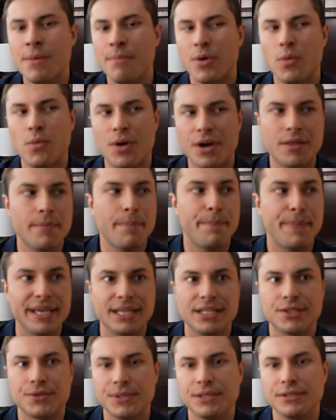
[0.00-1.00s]
But one of the
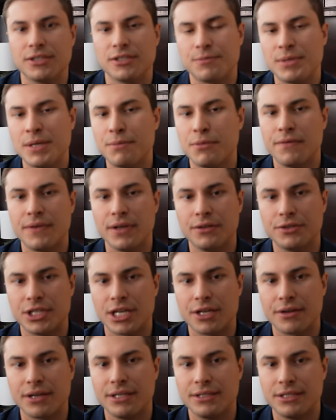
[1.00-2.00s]
biggest reasons people fail
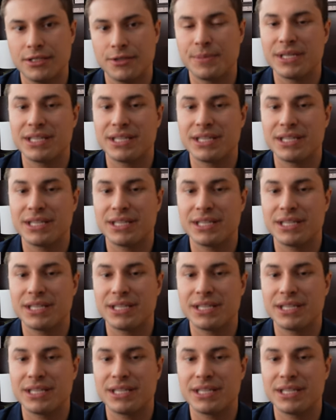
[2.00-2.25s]
check rides is